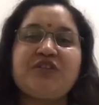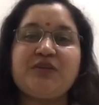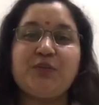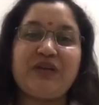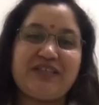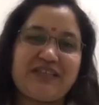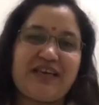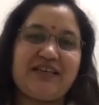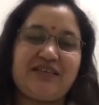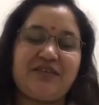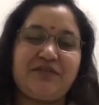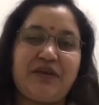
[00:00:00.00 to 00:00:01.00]
is the Breast
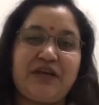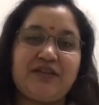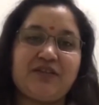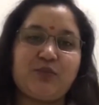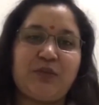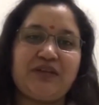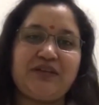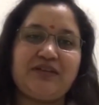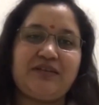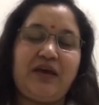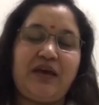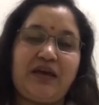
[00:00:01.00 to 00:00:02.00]
Cancer Awareness Month,
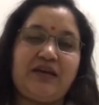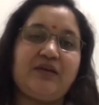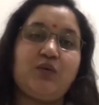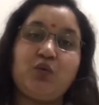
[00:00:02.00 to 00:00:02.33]
and